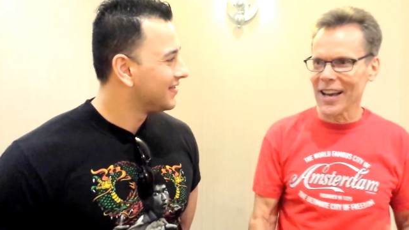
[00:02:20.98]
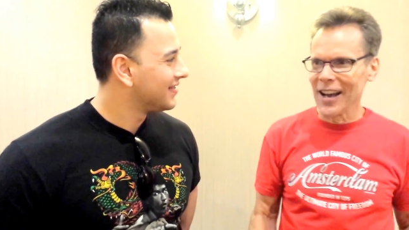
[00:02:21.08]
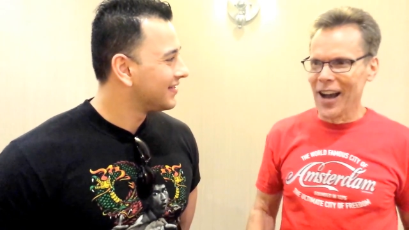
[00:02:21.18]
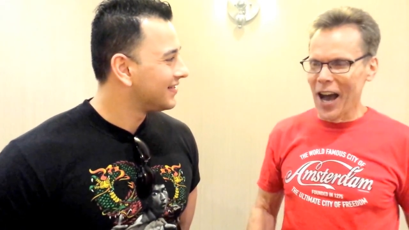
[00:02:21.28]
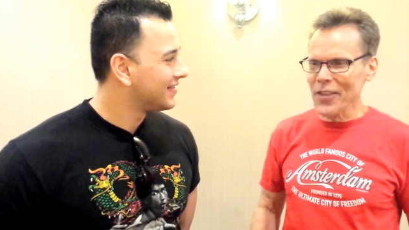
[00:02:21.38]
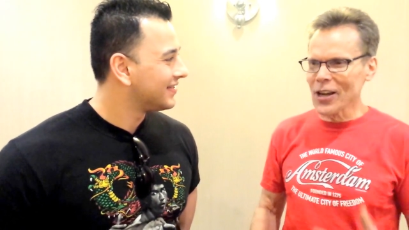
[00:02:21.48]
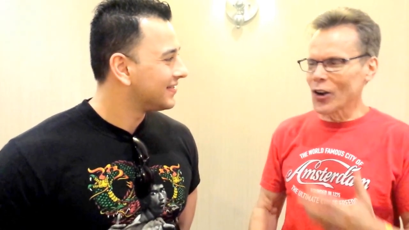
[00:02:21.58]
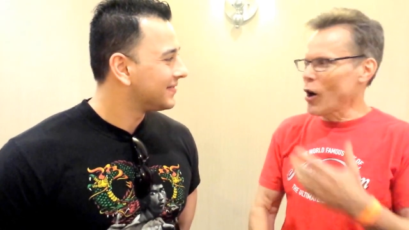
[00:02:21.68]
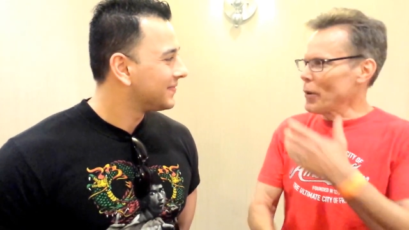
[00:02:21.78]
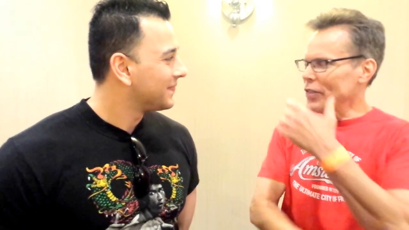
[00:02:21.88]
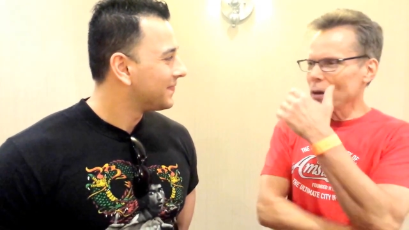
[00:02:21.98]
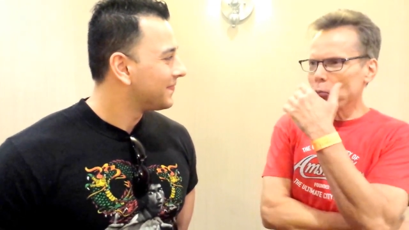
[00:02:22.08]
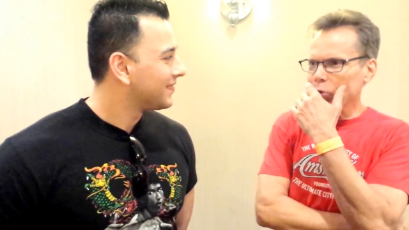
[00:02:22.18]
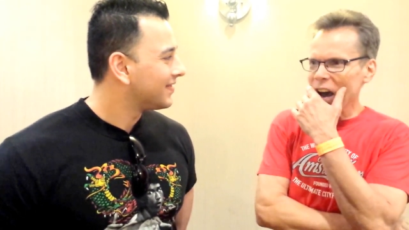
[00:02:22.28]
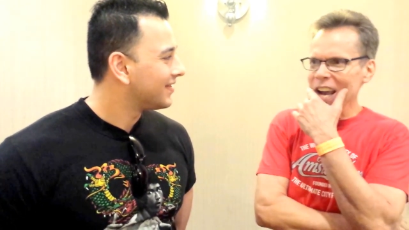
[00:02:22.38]
Speaker 1: yeah. I think I'll call my thing
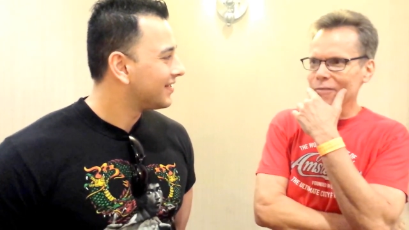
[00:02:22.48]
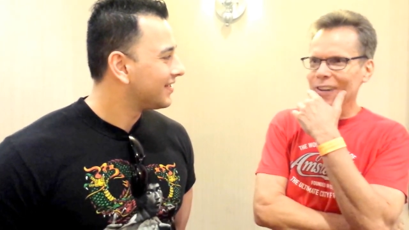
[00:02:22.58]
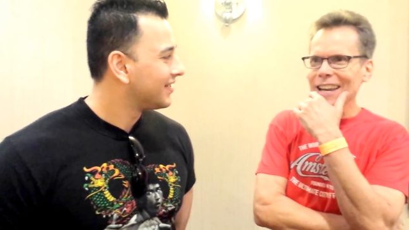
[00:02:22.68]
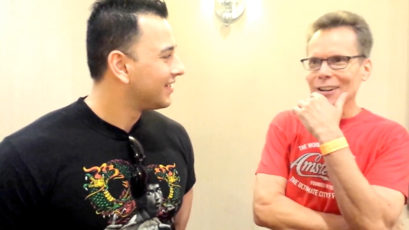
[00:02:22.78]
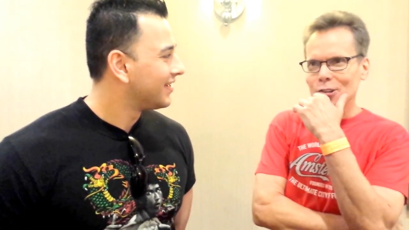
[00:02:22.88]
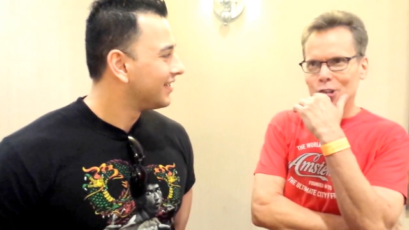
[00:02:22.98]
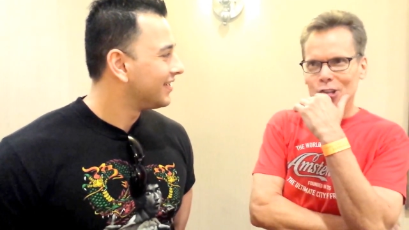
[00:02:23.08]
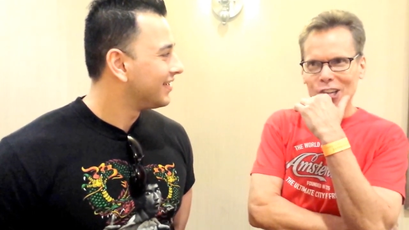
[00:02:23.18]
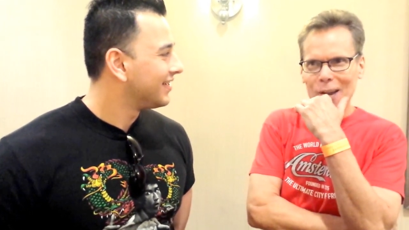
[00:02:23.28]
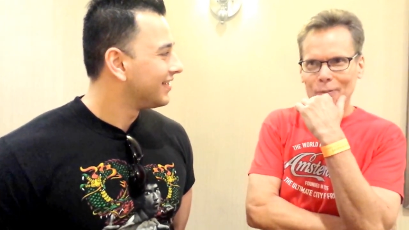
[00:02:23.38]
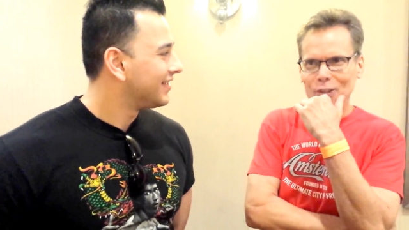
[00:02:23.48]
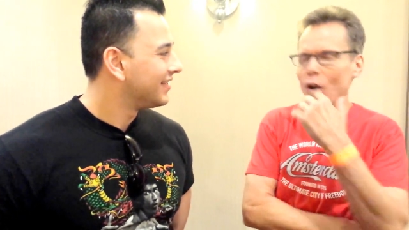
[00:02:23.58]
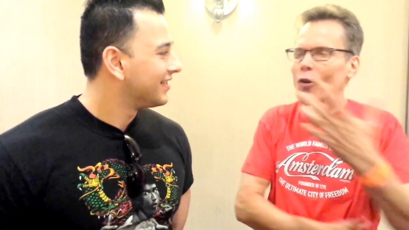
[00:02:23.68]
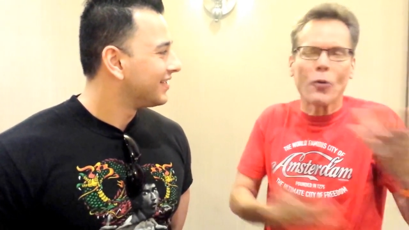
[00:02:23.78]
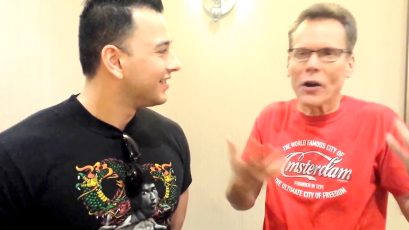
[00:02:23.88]
Pride Fighting Champion,
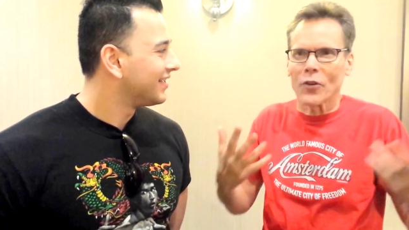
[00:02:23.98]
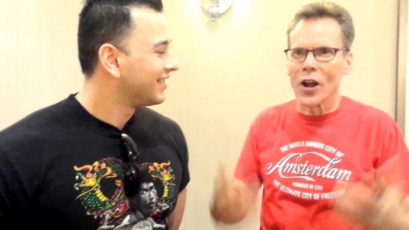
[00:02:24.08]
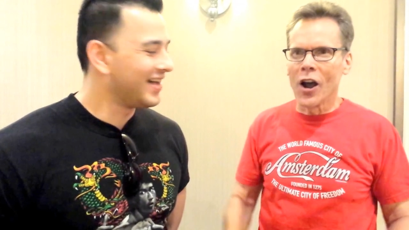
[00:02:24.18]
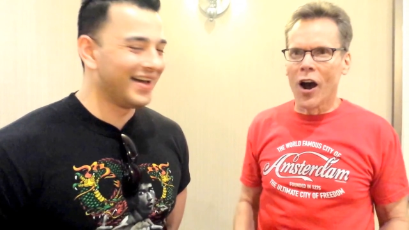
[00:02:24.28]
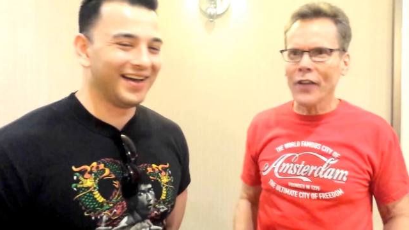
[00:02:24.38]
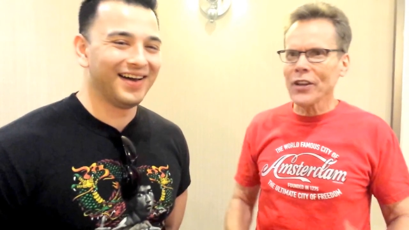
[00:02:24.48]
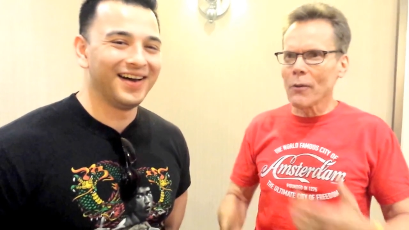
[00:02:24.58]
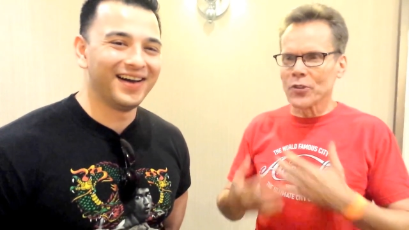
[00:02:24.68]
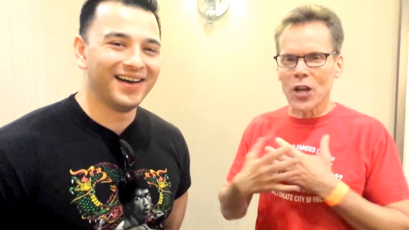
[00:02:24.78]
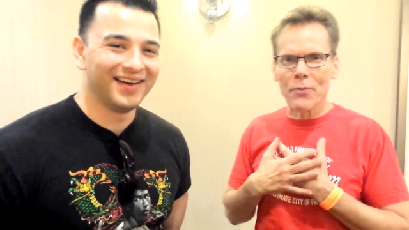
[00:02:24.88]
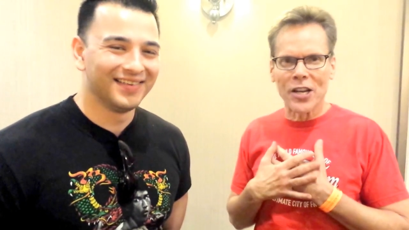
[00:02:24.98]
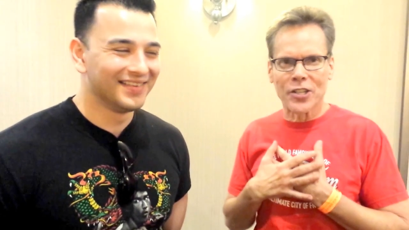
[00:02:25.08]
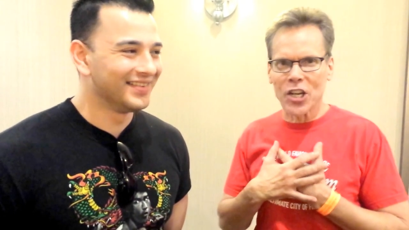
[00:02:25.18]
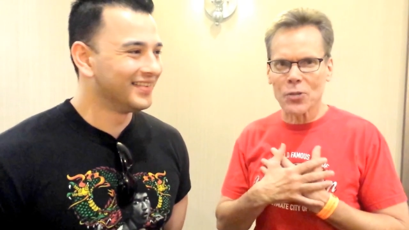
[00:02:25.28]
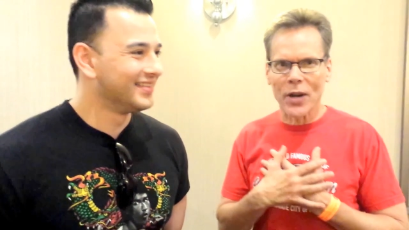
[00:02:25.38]
or whatever. I think I'll change my,
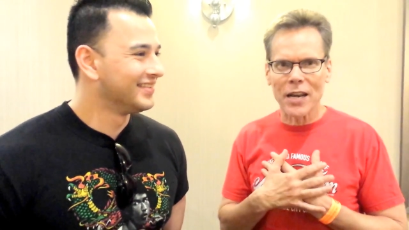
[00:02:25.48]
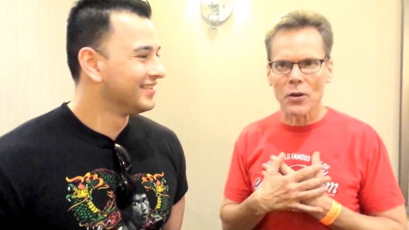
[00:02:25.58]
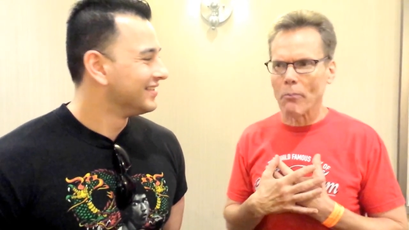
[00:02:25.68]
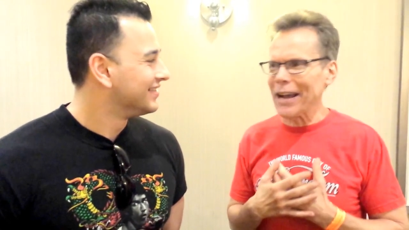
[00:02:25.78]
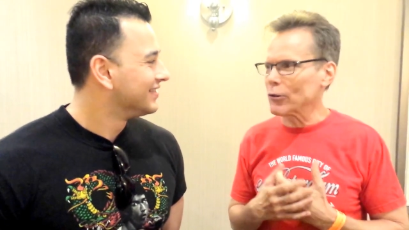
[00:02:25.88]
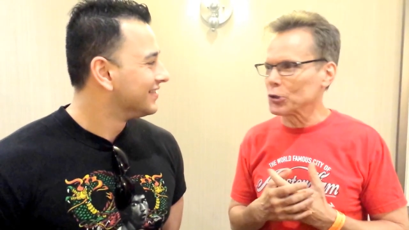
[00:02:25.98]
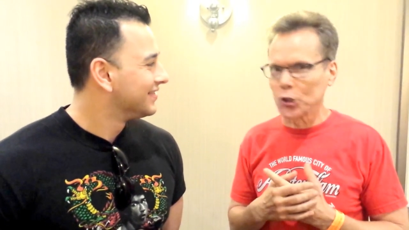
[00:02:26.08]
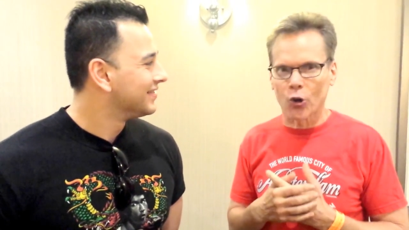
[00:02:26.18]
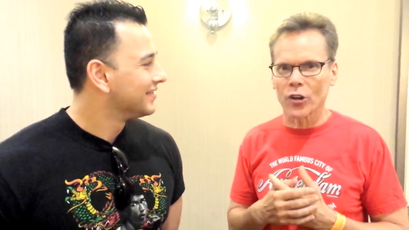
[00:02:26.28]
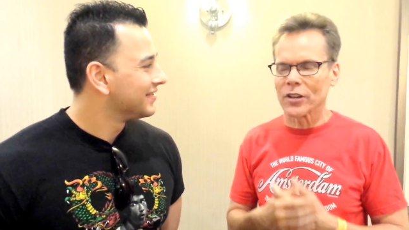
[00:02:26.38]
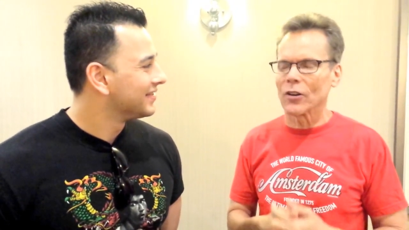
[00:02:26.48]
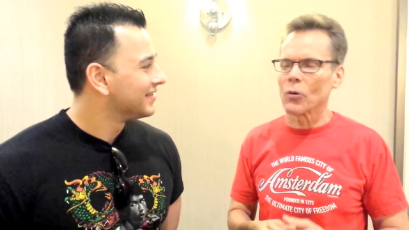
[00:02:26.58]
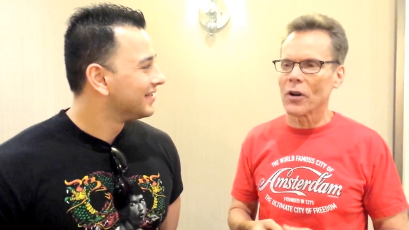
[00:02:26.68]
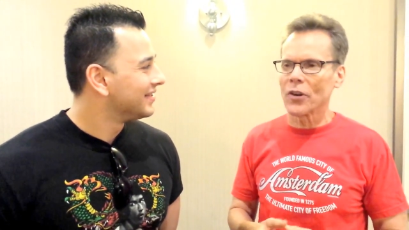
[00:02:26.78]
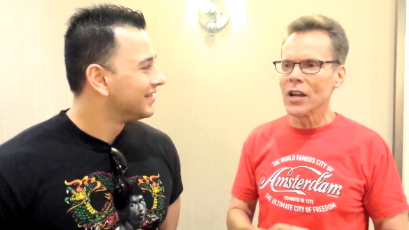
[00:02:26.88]
change my name to Michael Jordan, or
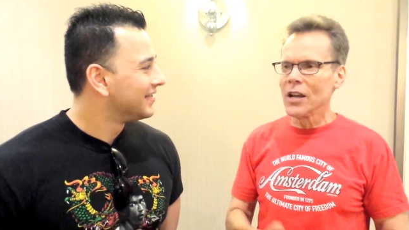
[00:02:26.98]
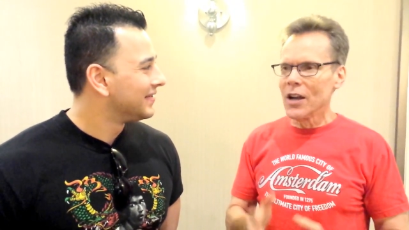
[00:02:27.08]
whatever.